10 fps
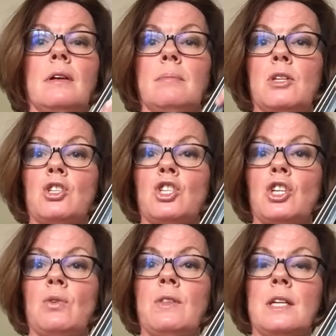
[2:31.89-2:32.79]
I'll just show
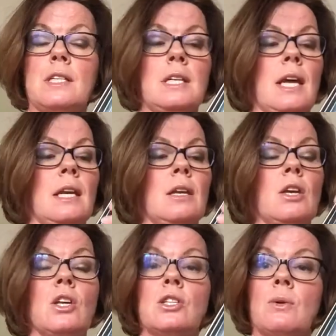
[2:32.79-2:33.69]
you that again.
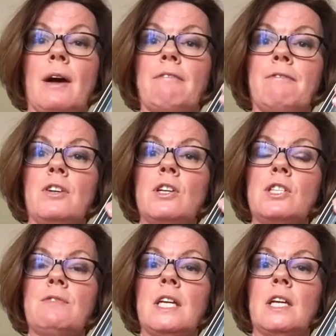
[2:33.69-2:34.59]
So our
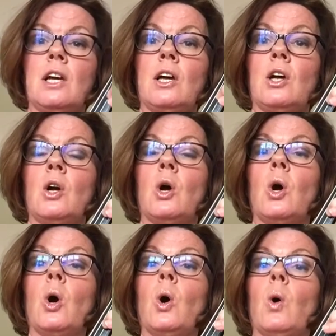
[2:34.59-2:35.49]
first finger
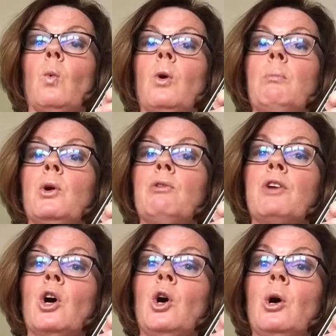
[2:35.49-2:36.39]
will move
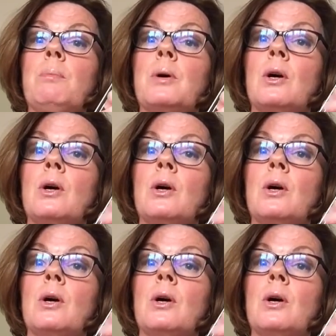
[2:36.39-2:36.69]
up